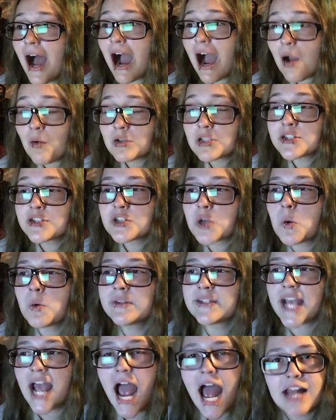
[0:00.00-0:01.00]
I was so
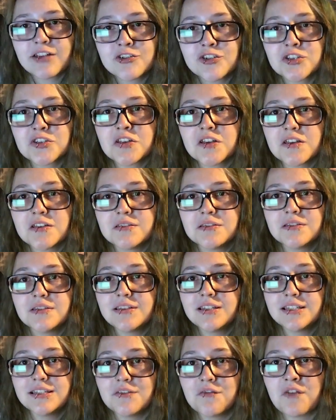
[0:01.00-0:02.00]
attached to
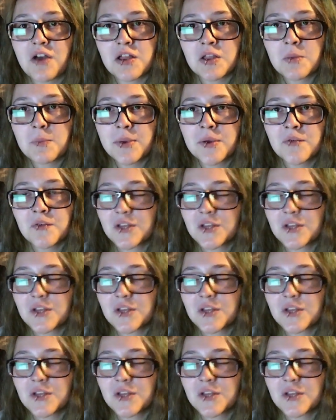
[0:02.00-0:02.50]
the developing